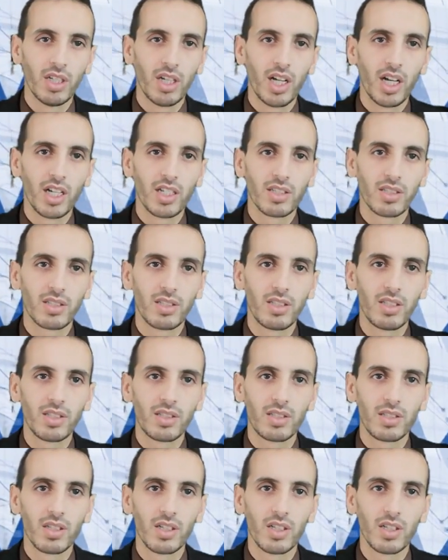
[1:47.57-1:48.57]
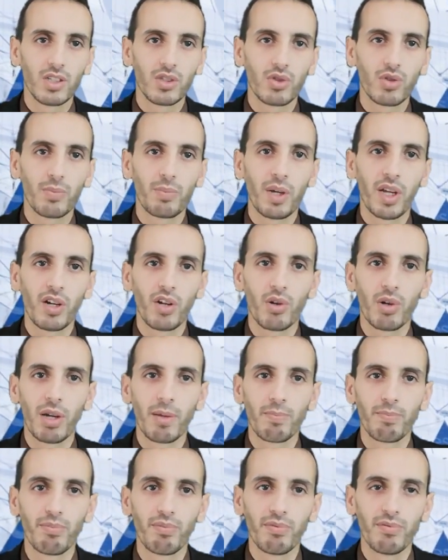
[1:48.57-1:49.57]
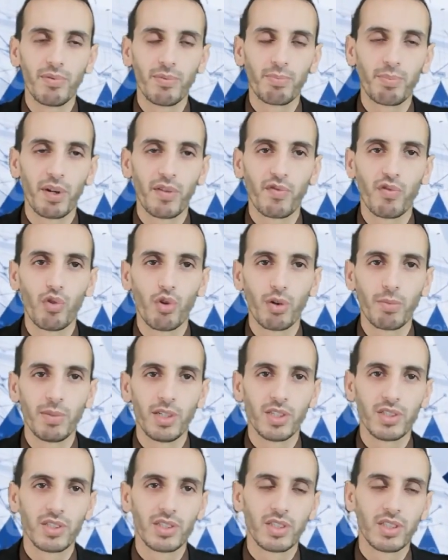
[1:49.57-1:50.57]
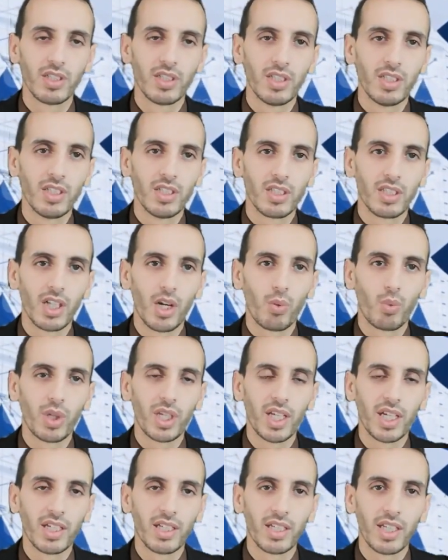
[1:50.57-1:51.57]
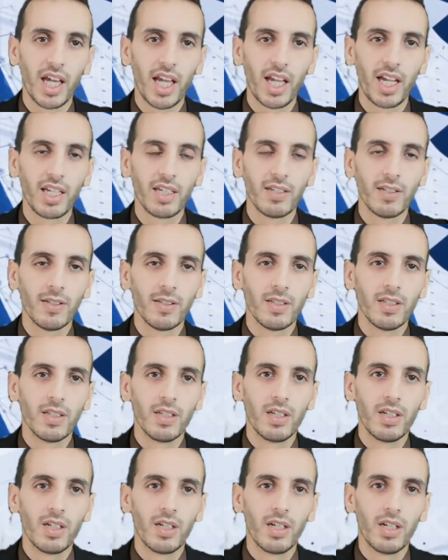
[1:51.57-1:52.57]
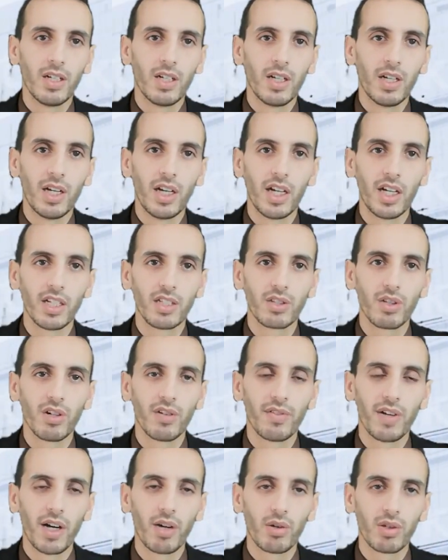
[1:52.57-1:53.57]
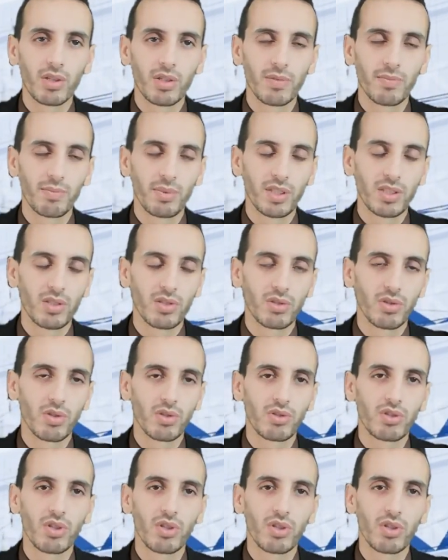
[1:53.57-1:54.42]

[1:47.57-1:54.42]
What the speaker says: as this superior performance that we can gain ahead of our competitors.